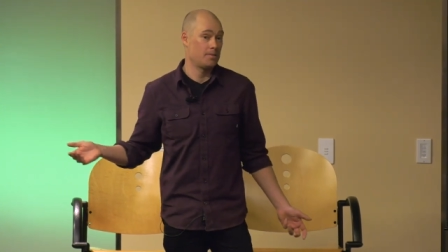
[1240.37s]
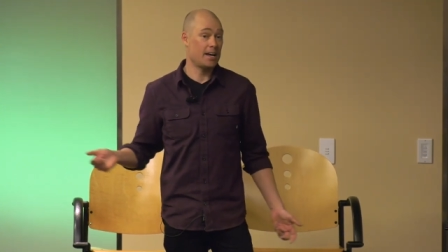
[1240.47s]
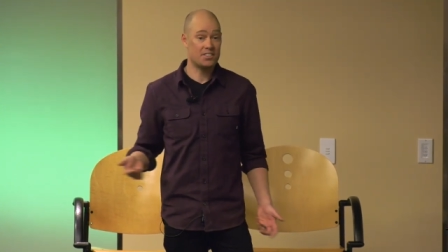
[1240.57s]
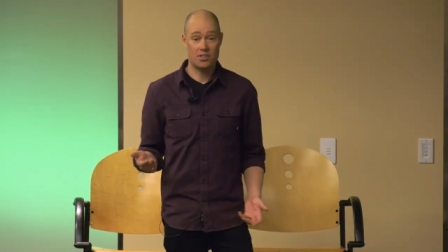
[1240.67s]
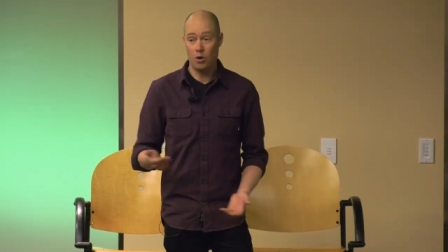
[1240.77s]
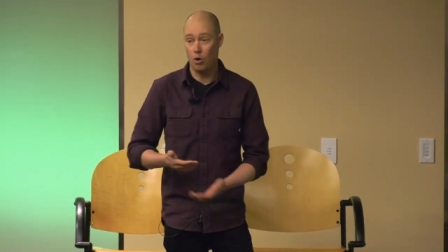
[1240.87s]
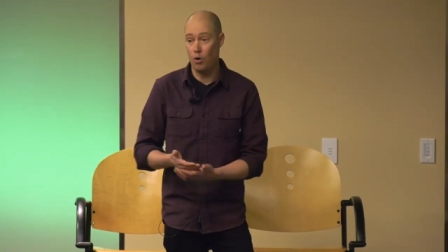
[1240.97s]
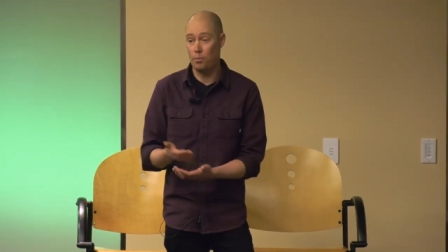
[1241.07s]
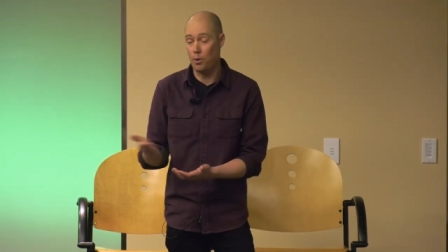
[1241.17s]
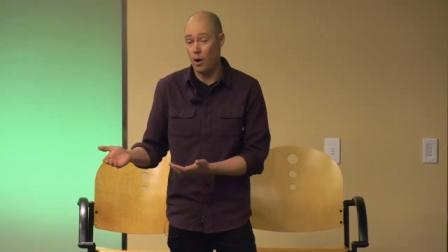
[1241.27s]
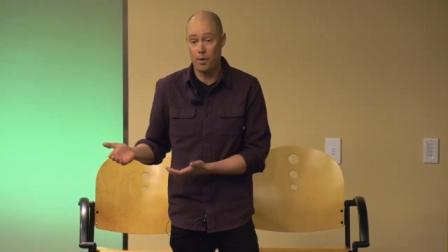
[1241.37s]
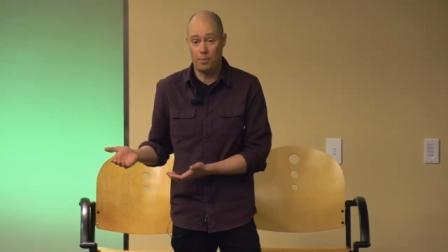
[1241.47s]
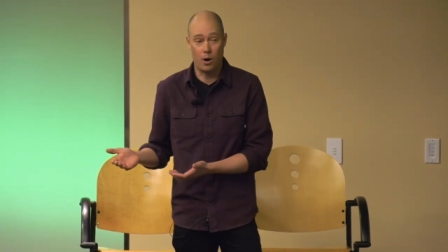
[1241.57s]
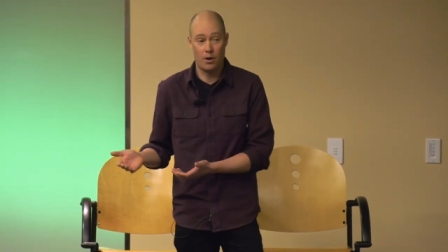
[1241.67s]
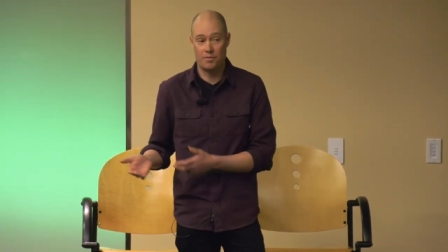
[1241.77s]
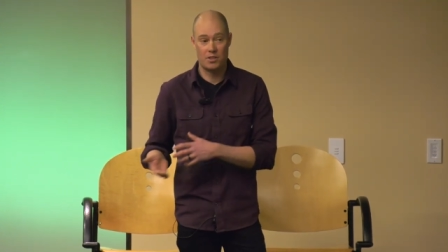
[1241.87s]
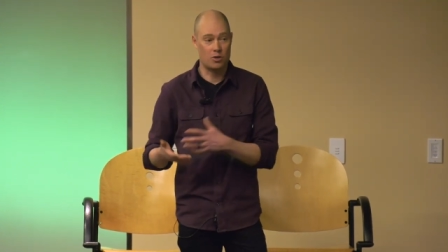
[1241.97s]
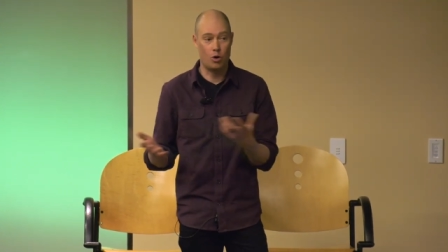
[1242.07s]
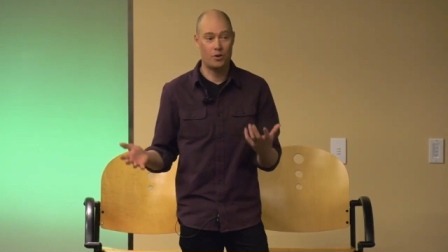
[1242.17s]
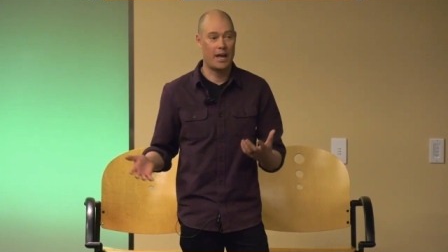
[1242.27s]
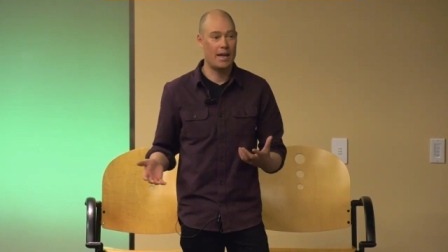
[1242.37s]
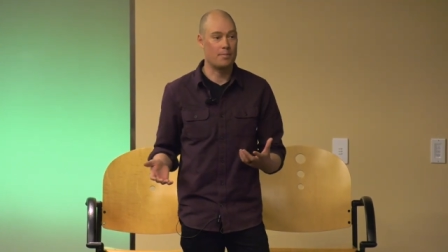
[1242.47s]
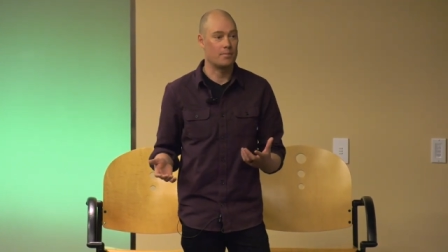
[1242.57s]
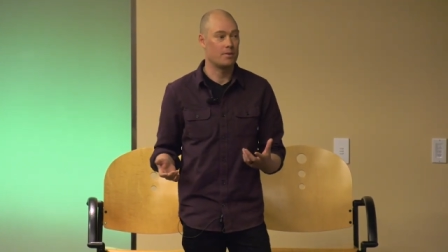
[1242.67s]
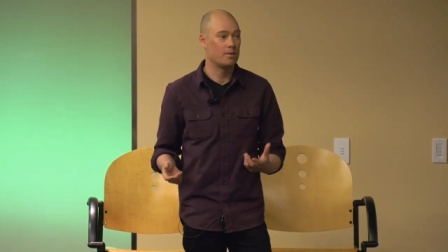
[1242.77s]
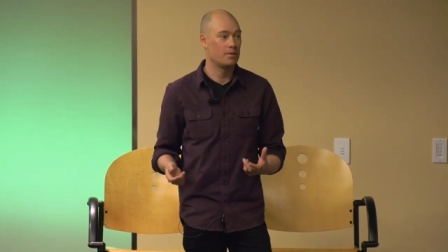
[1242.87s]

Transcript: That's the whole part of this whole game.